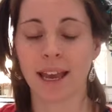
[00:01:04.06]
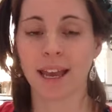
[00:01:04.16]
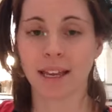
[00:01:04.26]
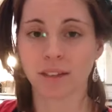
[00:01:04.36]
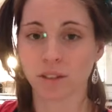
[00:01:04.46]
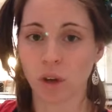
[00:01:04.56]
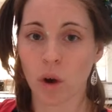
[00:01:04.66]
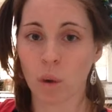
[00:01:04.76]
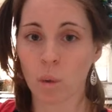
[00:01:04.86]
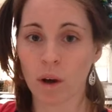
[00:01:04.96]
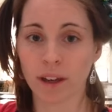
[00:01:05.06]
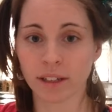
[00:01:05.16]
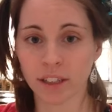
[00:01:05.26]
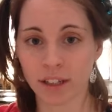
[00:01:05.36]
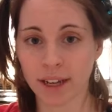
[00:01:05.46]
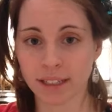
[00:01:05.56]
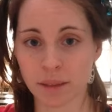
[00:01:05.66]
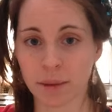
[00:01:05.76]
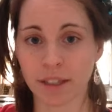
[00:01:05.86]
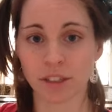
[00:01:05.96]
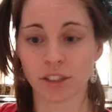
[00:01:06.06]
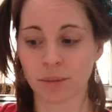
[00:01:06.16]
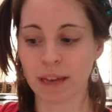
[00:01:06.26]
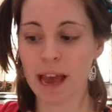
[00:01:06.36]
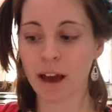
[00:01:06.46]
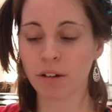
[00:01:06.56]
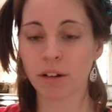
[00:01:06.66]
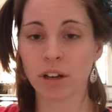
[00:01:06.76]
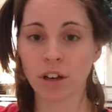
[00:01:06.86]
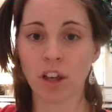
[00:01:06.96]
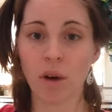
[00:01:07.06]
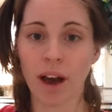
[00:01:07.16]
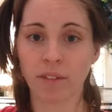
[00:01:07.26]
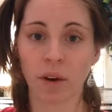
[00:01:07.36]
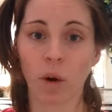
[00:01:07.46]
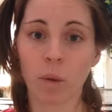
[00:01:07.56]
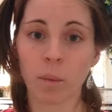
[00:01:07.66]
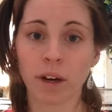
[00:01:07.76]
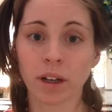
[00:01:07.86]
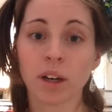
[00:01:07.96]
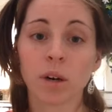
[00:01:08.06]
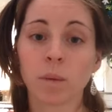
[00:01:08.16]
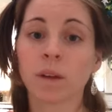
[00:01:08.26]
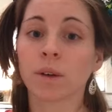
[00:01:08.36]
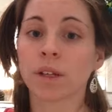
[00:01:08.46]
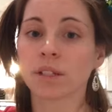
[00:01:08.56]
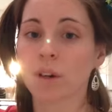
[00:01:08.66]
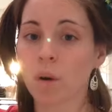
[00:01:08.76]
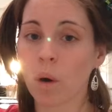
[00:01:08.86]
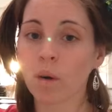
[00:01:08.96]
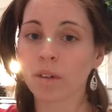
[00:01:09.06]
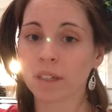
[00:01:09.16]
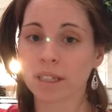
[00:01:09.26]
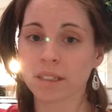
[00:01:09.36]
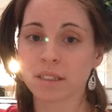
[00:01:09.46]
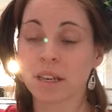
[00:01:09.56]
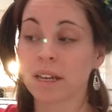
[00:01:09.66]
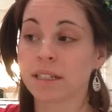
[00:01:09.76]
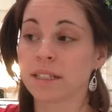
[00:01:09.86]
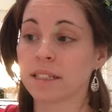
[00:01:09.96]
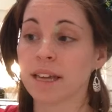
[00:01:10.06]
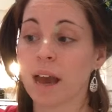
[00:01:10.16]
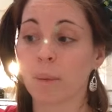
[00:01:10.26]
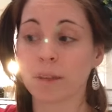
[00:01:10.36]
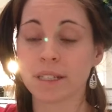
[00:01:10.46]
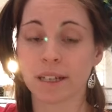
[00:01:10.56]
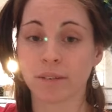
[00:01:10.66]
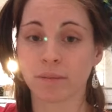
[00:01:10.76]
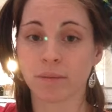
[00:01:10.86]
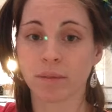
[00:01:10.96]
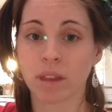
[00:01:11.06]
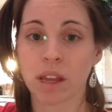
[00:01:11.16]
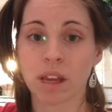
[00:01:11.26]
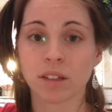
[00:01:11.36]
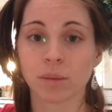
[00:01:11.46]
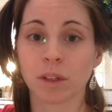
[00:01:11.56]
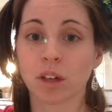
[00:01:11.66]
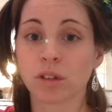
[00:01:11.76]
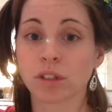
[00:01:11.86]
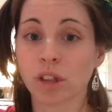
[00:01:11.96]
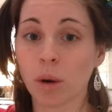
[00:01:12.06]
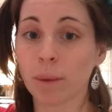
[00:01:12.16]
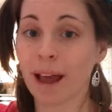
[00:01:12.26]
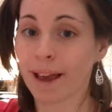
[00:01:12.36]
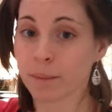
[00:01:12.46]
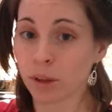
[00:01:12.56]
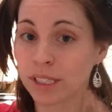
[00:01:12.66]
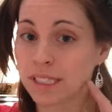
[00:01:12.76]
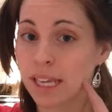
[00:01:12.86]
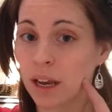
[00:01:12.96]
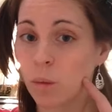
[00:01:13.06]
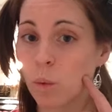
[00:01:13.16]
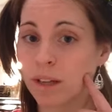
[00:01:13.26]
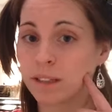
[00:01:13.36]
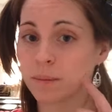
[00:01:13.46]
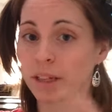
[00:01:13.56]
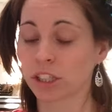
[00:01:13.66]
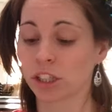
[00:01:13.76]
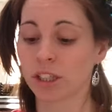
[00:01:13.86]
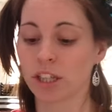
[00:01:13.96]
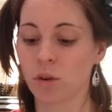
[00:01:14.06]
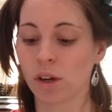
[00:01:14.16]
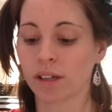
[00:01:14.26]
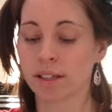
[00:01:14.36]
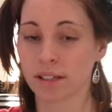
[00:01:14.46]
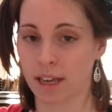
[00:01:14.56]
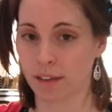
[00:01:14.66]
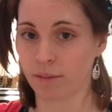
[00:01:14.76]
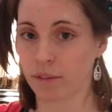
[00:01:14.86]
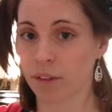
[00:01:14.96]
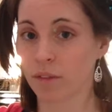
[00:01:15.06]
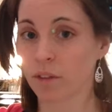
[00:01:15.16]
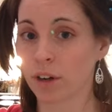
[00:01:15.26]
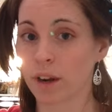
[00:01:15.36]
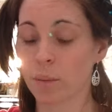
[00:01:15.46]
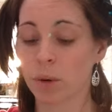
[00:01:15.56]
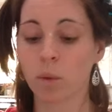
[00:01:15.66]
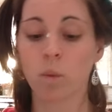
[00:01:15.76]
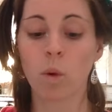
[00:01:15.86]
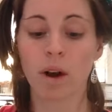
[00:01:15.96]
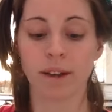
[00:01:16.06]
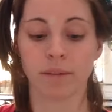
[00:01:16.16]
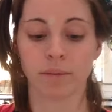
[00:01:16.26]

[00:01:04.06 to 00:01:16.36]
and 1. Correcting pens should be out. You have your homework. We are going to go over this to see how we did. So I'm going to go slow, but I'm only saying it once. Make sure that you are listening. For number 1,